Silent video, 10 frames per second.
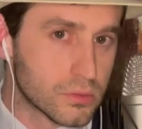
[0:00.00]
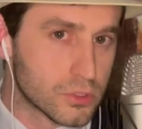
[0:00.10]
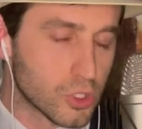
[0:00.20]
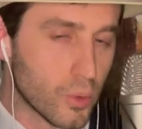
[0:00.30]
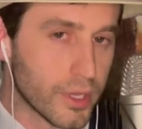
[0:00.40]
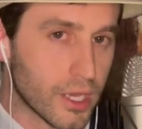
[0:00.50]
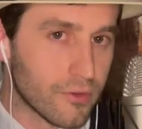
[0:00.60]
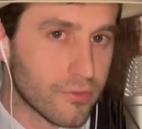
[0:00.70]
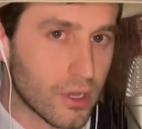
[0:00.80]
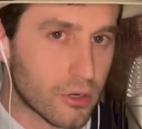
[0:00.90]
So we
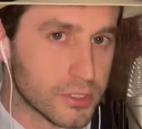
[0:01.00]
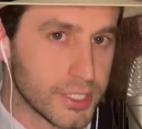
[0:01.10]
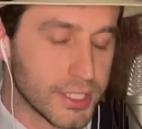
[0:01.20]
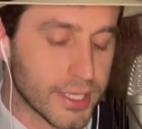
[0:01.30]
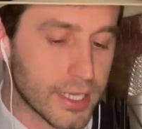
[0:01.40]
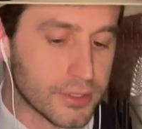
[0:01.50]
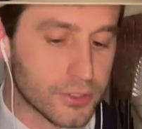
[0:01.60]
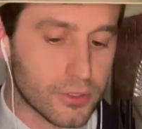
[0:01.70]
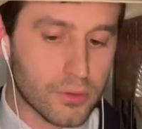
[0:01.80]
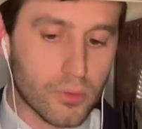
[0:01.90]
have our
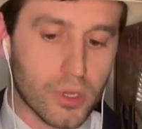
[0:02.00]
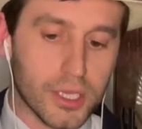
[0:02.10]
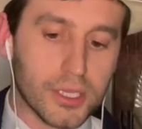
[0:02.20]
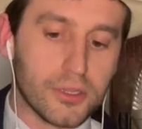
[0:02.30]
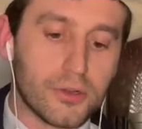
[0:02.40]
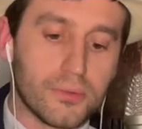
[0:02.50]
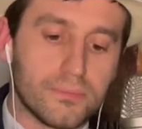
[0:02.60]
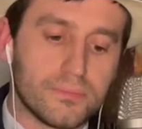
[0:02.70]
decanter right here.